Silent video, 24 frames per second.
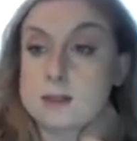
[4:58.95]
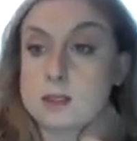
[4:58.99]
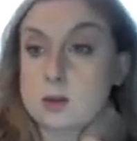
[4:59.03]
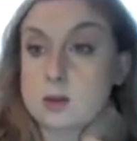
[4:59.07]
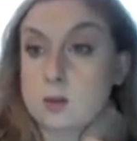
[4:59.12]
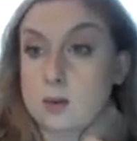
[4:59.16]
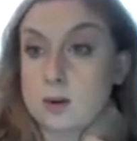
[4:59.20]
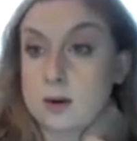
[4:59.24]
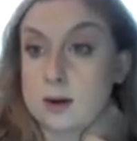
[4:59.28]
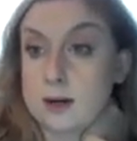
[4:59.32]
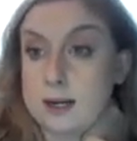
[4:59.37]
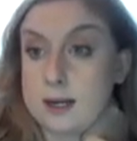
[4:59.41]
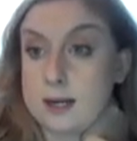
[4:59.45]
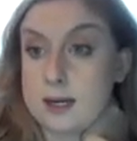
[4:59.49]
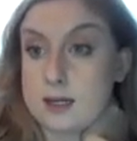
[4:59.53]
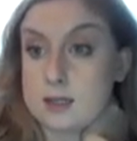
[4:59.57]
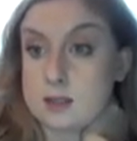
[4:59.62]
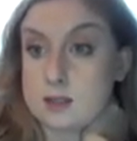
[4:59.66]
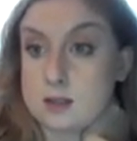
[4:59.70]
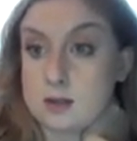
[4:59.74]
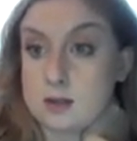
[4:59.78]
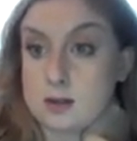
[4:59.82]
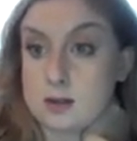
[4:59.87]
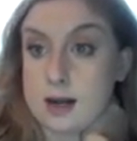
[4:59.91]
score
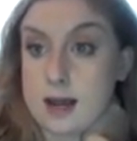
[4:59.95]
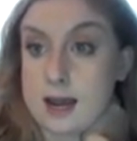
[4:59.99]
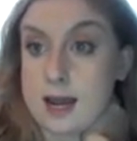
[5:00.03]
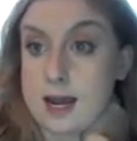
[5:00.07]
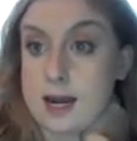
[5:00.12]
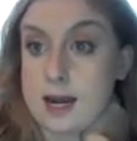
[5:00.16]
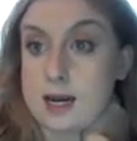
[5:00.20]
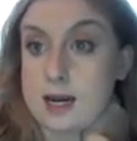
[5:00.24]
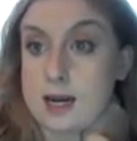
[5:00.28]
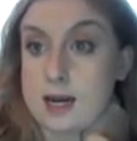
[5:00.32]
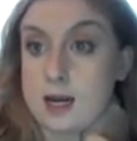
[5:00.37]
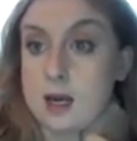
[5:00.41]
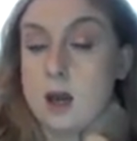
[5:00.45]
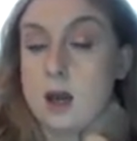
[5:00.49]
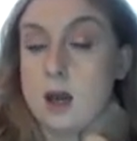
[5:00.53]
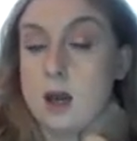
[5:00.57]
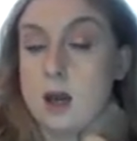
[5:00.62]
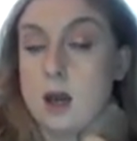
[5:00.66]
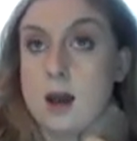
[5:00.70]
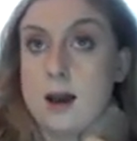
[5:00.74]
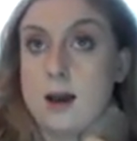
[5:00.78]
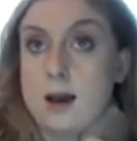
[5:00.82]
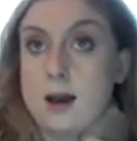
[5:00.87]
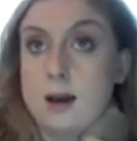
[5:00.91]
yesterday.
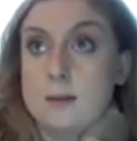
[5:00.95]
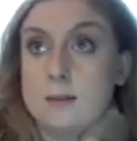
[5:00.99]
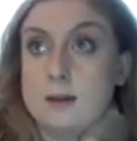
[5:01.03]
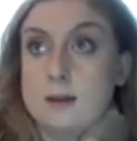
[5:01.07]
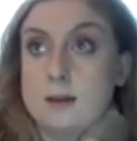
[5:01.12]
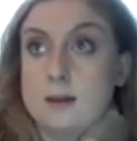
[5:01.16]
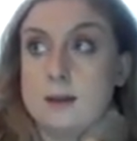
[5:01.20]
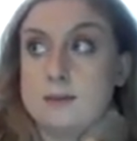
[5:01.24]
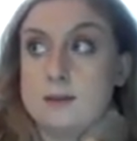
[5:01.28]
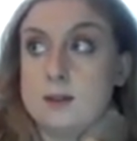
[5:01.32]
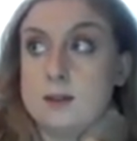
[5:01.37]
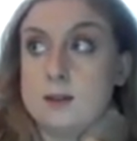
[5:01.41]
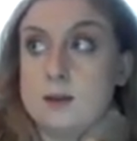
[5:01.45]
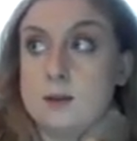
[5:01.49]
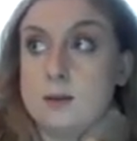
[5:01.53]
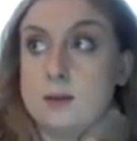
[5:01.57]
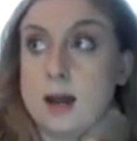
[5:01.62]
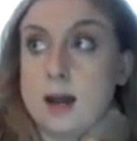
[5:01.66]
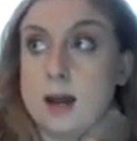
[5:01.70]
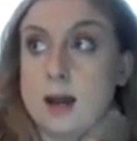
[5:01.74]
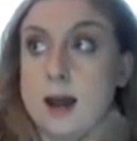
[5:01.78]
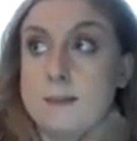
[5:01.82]
If you